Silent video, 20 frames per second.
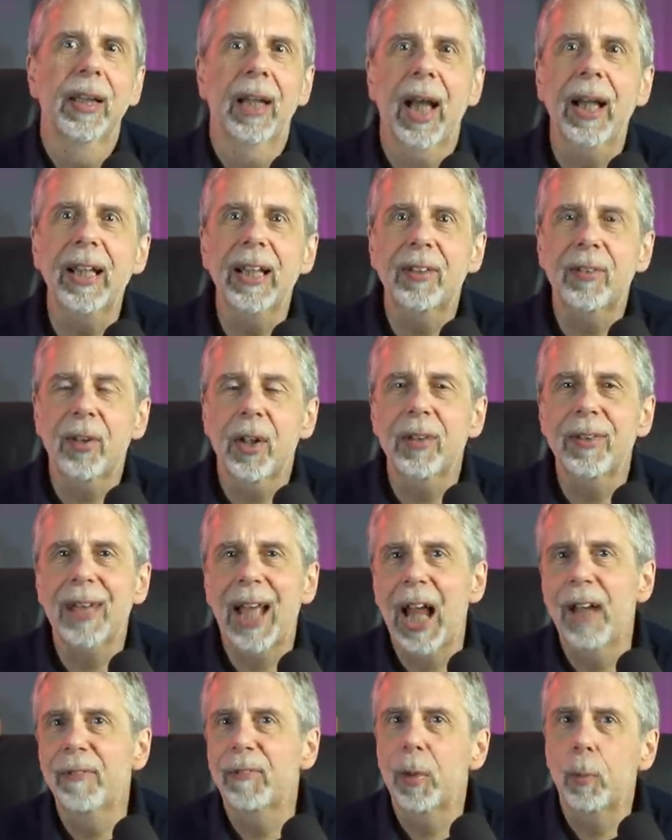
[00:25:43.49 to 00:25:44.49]
And it turned
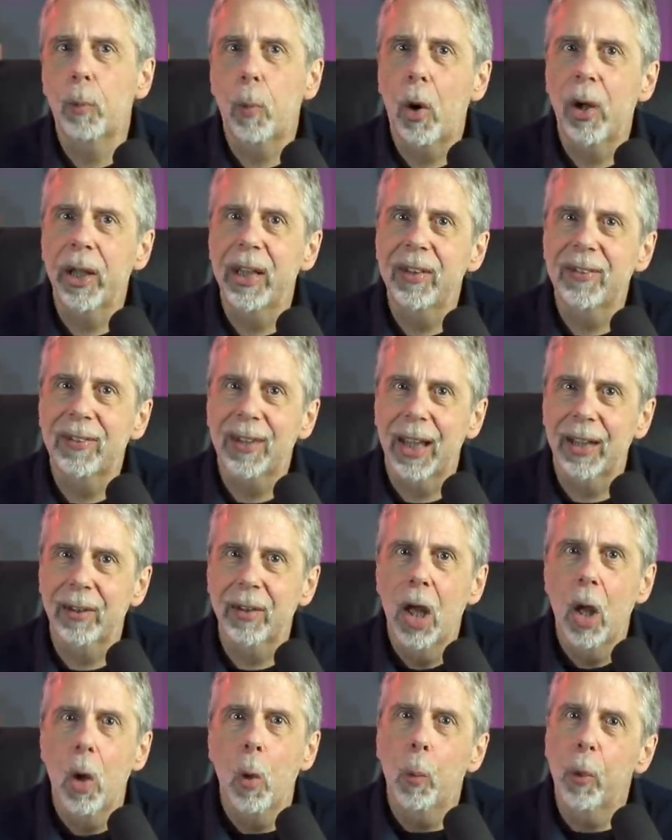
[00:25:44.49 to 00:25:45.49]
out that what he said
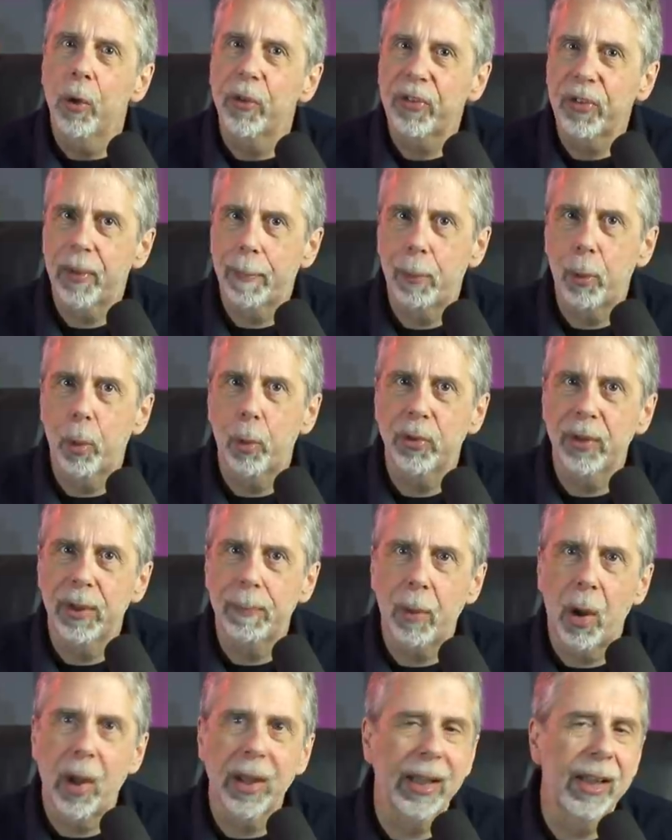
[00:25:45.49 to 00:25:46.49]
was
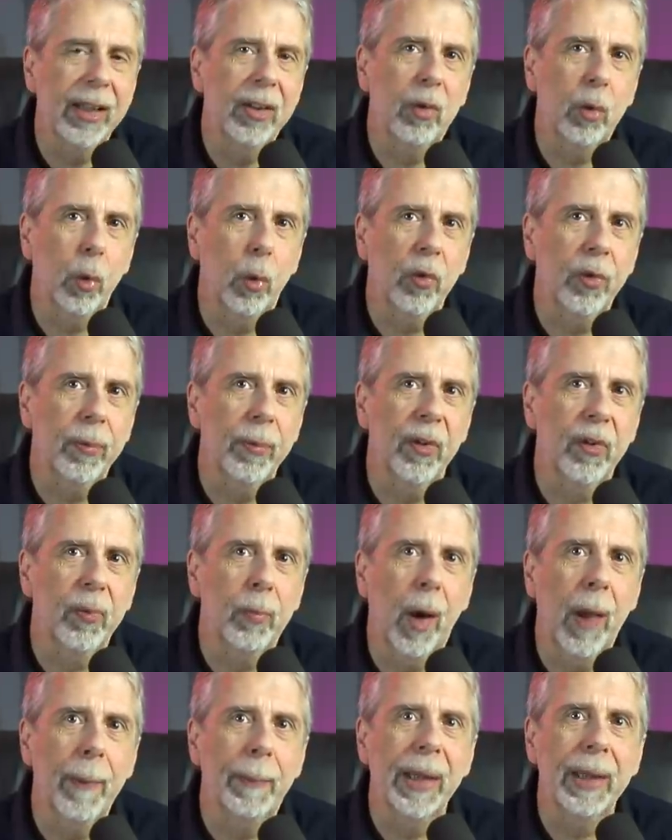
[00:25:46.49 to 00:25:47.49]
supported by endorsements
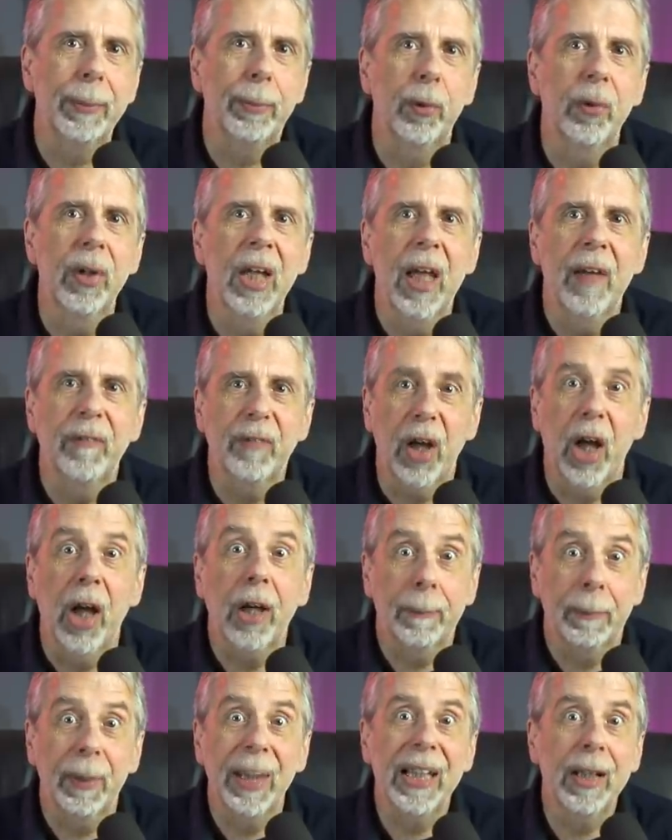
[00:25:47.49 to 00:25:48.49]
by people that
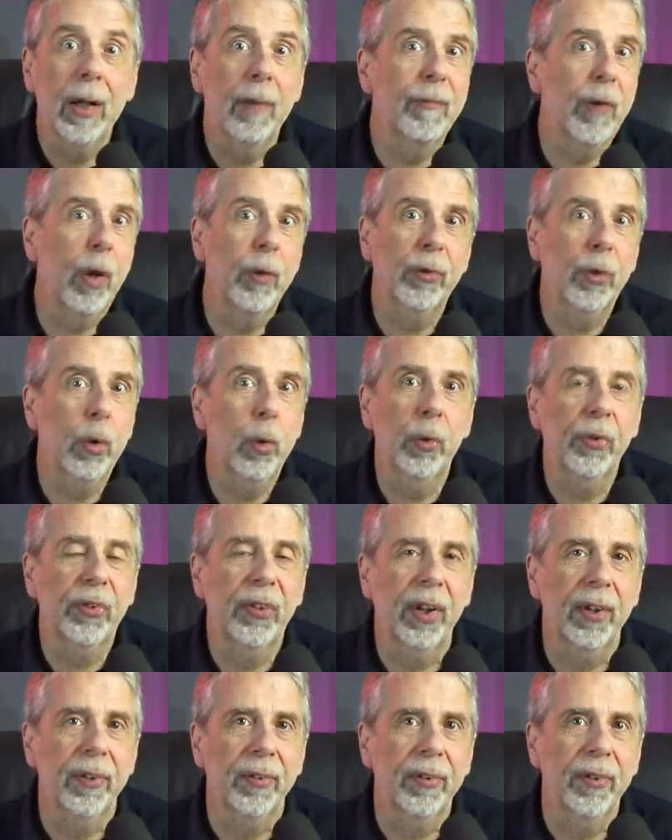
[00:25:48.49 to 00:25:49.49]
had been on those
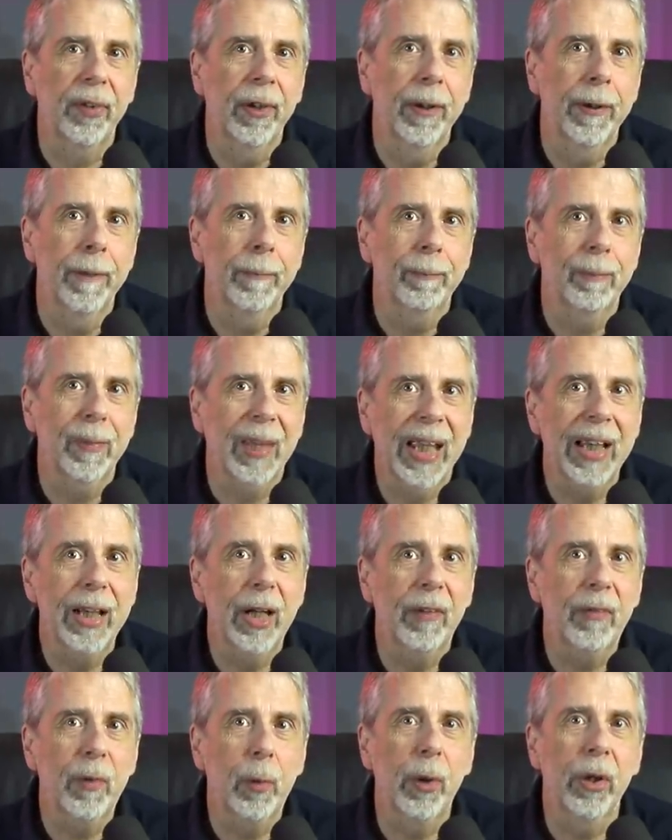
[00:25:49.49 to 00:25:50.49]
courses. In
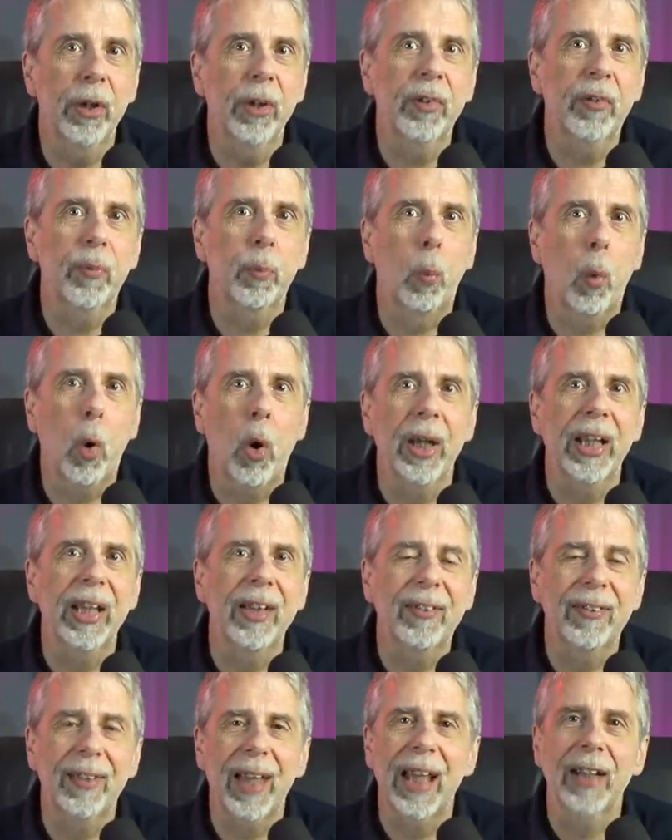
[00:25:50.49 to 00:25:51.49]
other words, what
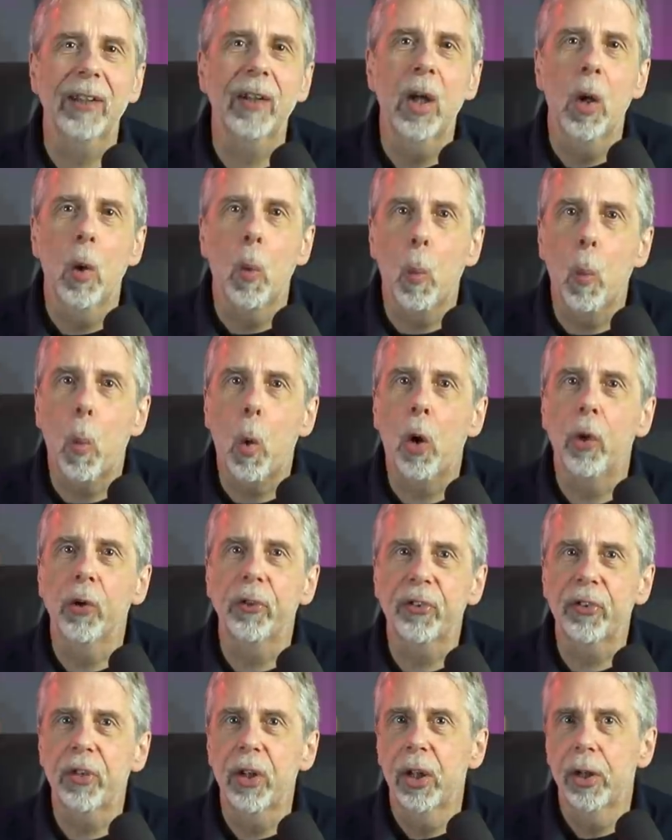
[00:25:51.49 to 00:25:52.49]
he'd said
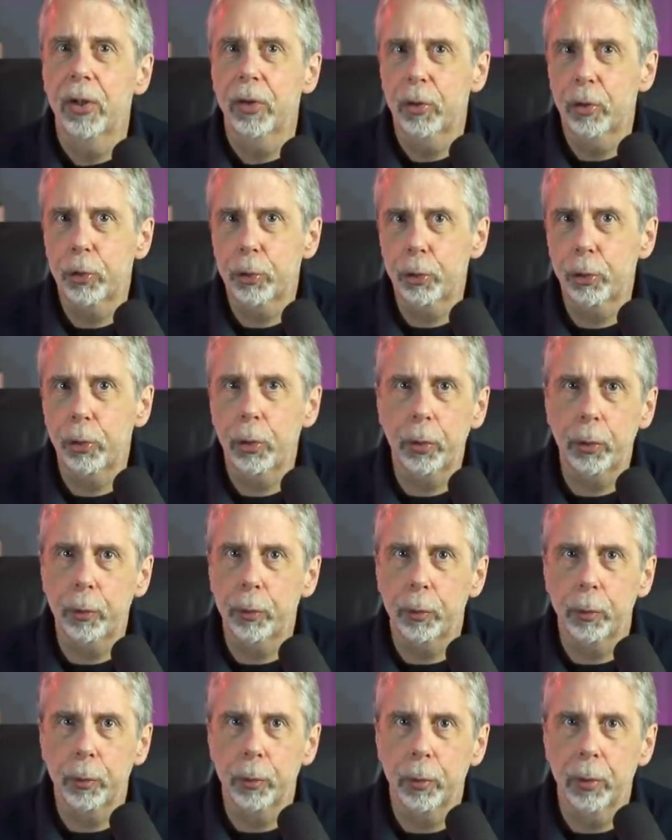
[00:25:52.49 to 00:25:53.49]
was
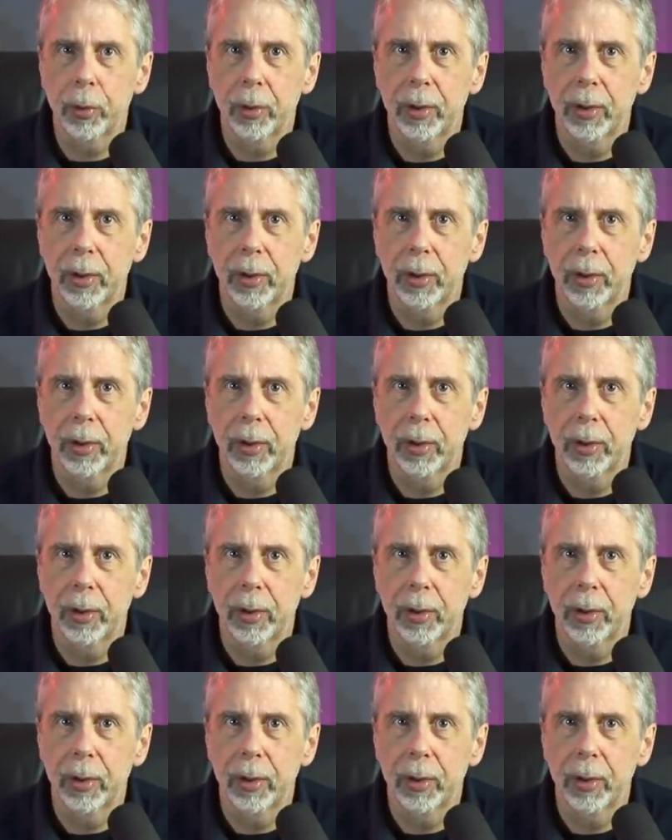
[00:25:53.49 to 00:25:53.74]
true.